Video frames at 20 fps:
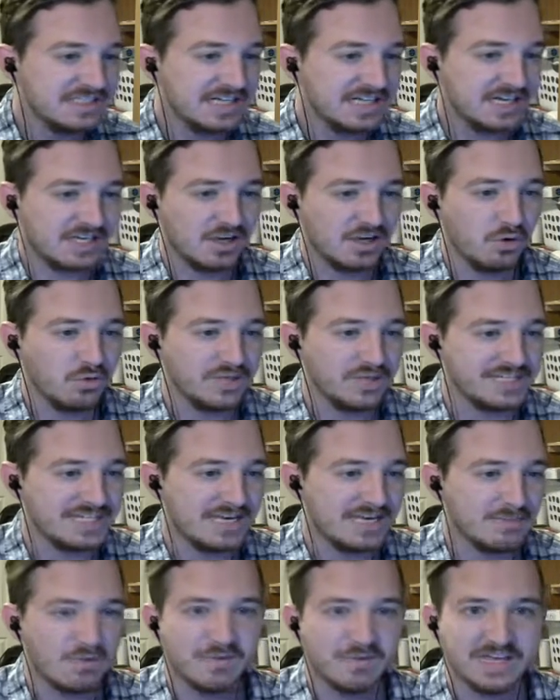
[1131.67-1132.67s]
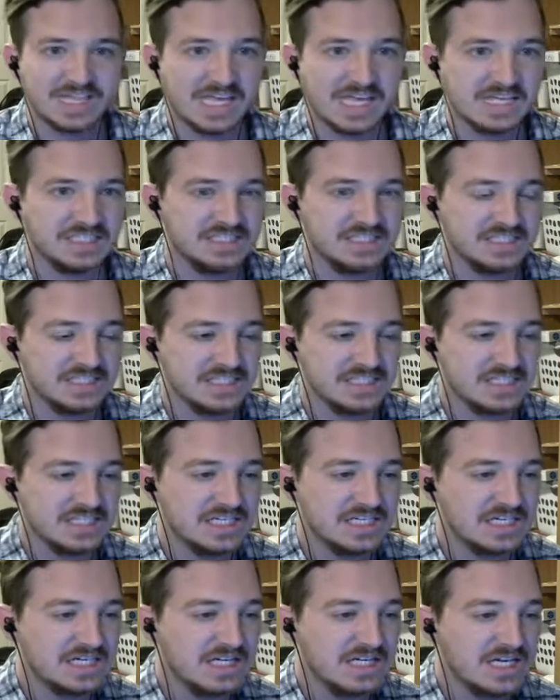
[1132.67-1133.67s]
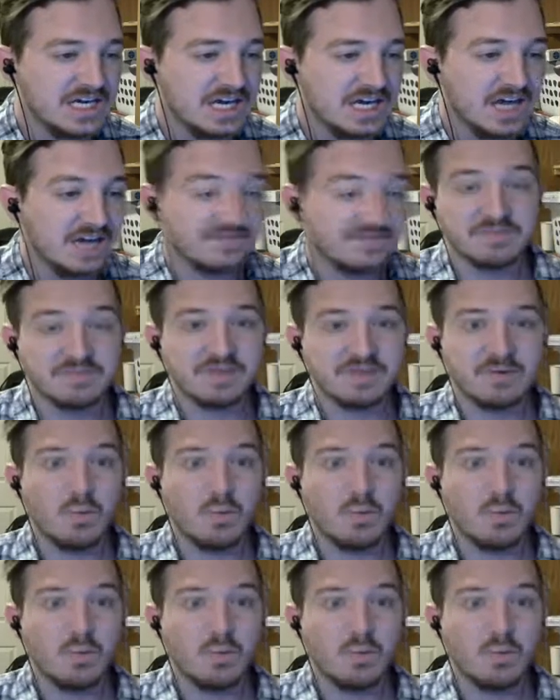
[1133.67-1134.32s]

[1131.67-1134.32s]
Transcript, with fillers: I can only see moving things. If something